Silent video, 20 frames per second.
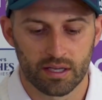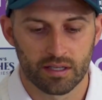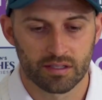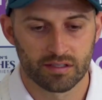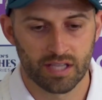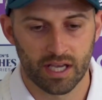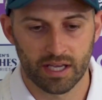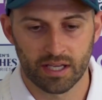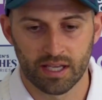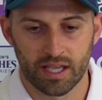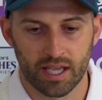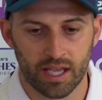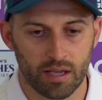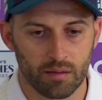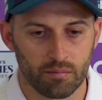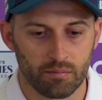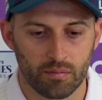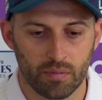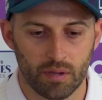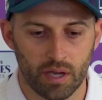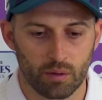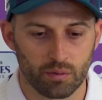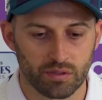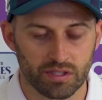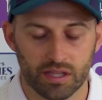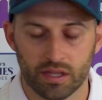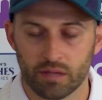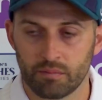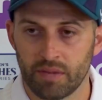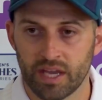Second game, I
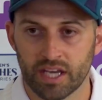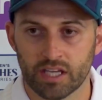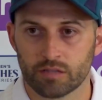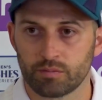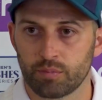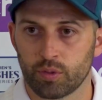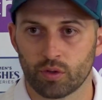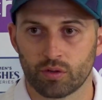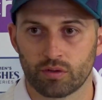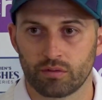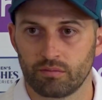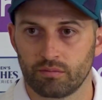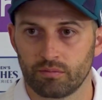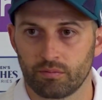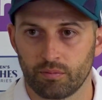was in the mix, but